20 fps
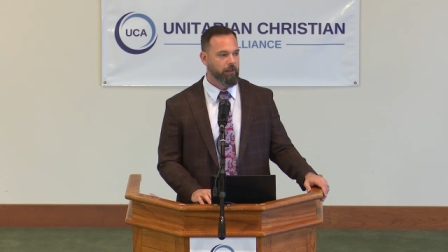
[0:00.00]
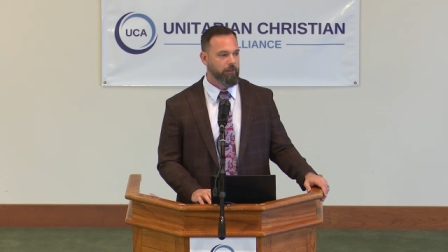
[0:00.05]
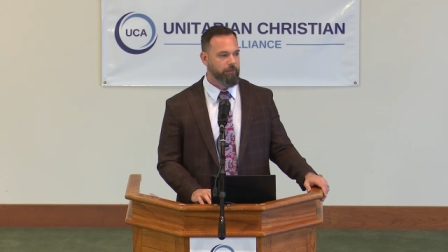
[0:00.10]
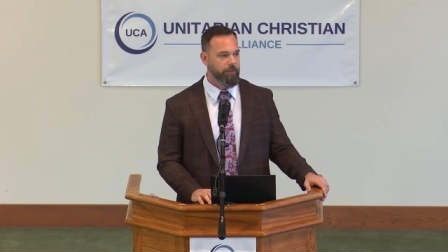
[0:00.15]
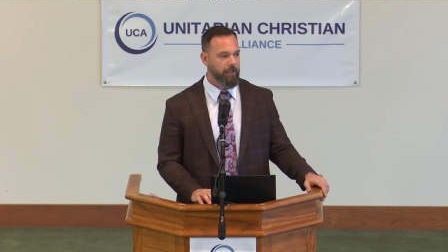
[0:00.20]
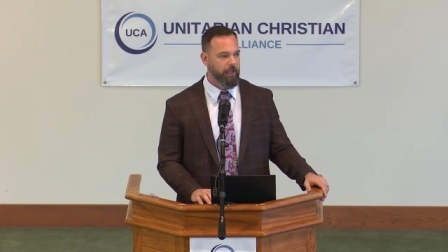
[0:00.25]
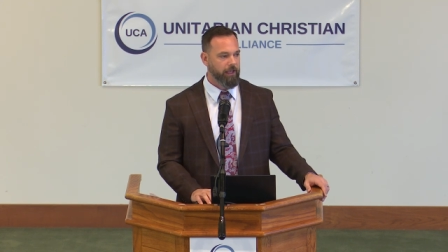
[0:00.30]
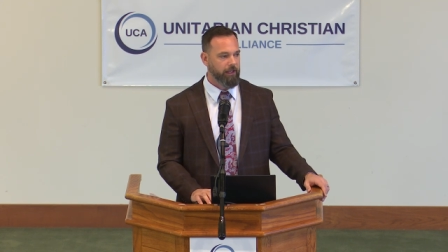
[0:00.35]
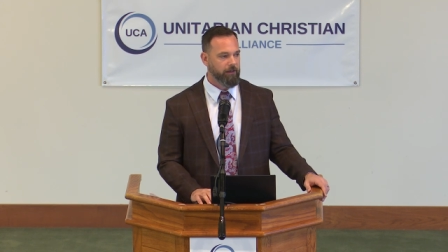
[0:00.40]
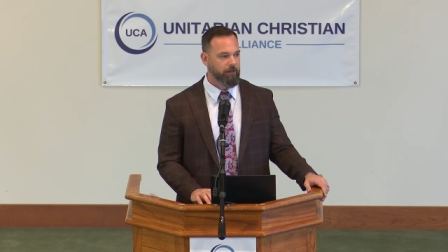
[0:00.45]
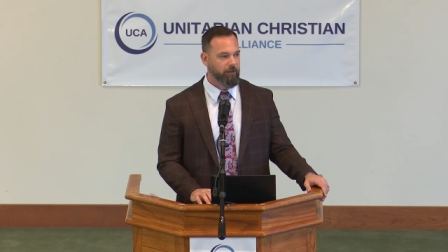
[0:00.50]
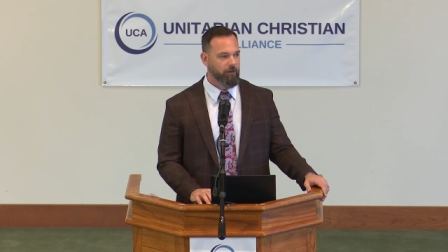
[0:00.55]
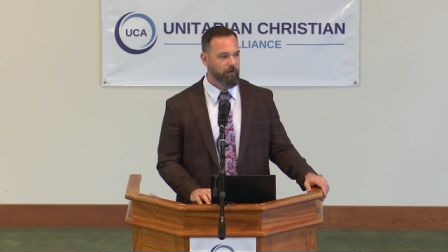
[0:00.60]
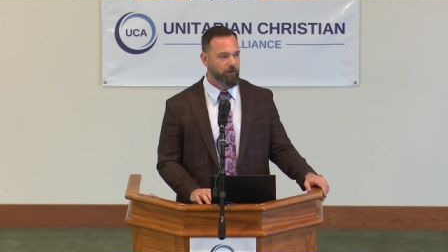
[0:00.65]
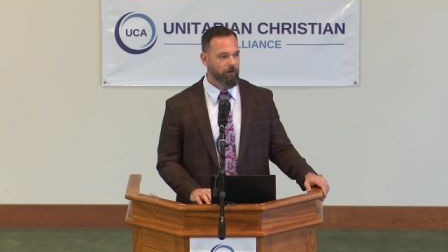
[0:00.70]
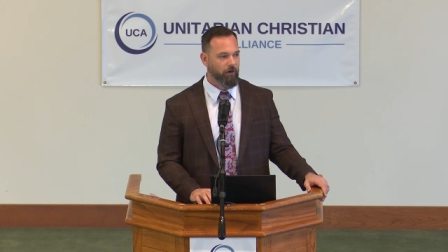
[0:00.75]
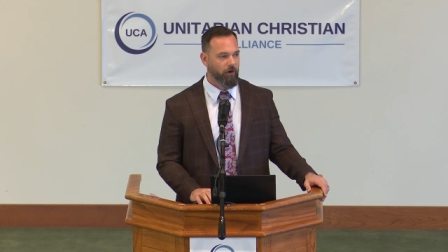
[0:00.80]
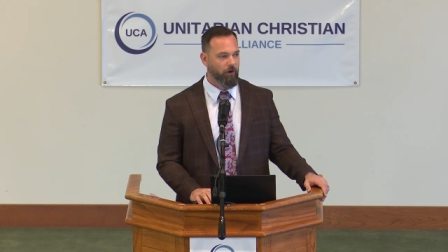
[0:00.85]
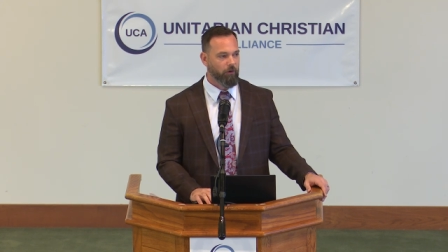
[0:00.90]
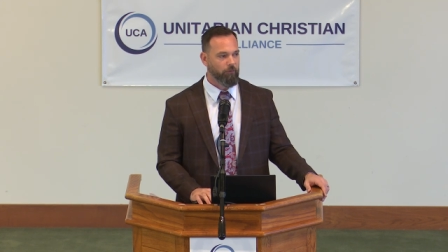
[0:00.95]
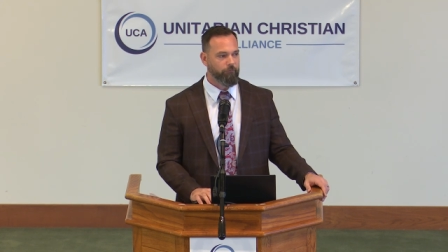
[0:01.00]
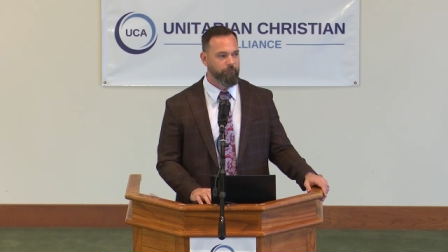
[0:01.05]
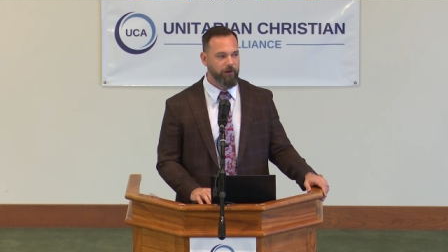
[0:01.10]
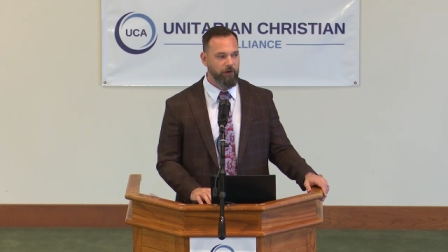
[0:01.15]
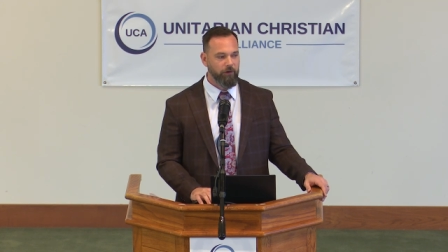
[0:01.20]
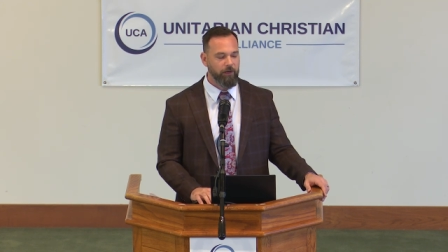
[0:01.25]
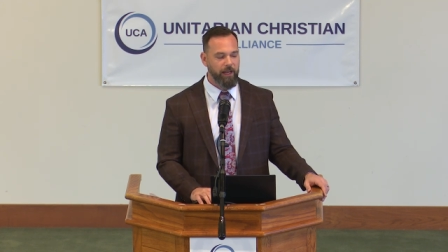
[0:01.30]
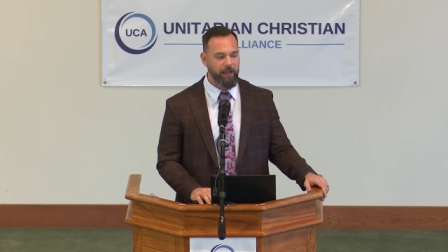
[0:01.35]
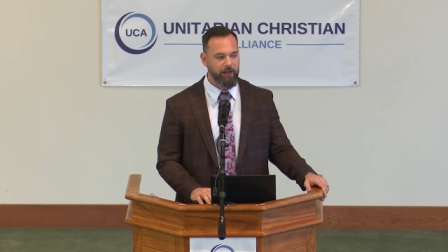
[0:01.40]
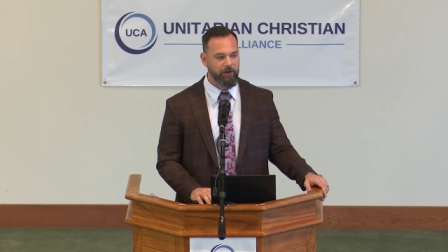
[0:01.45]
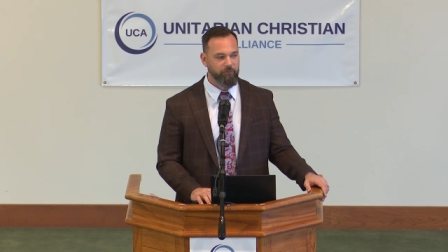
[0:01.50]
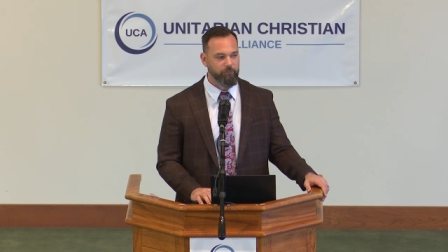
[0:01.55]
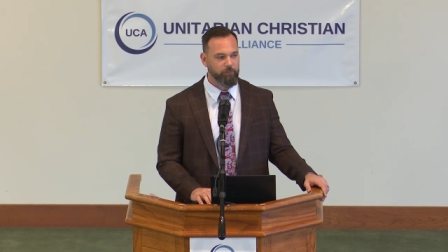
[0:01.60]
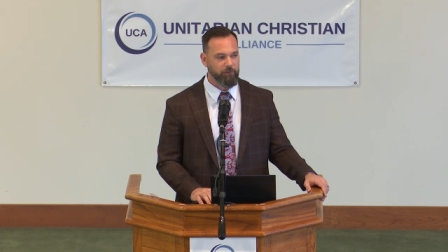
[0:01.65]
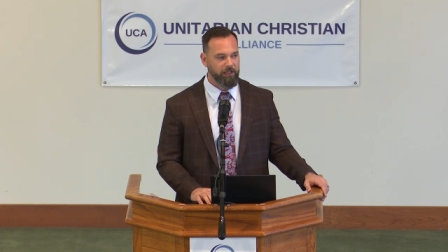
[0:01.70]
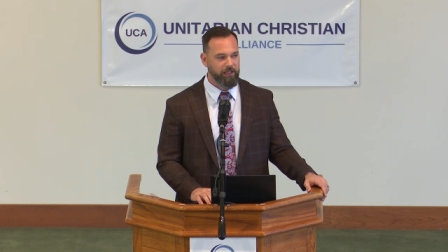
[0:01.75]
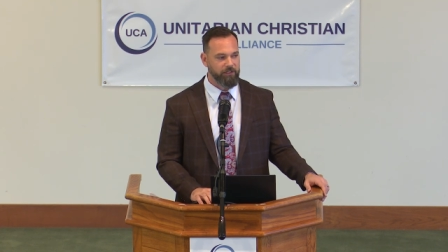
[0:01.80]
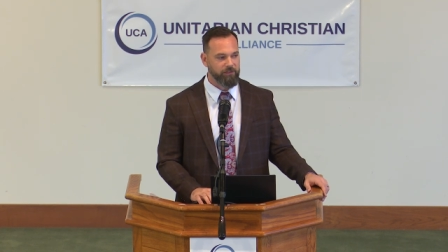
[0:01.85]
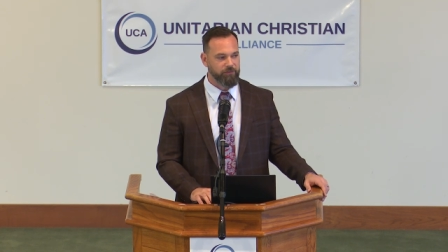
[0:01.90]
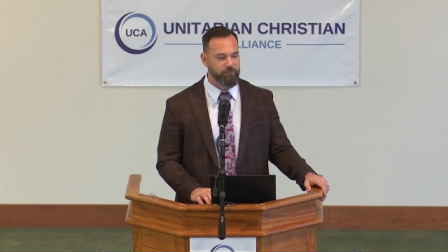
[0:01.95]
that are very out of
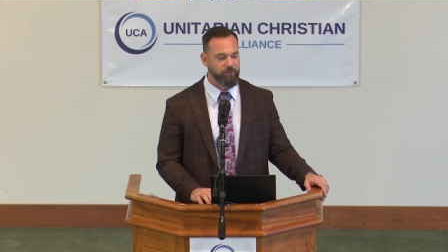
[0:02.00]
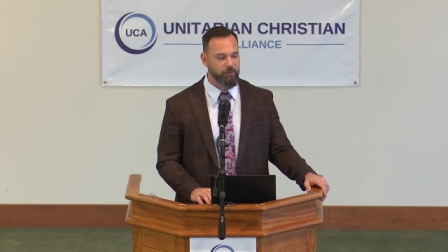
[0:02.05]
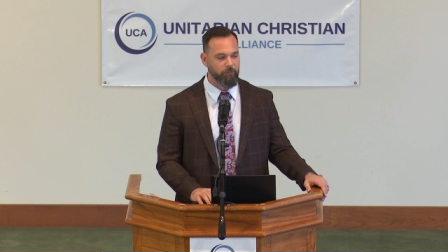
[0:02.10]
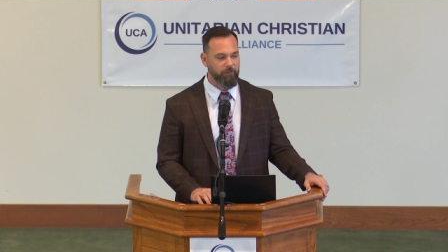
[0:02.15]
place.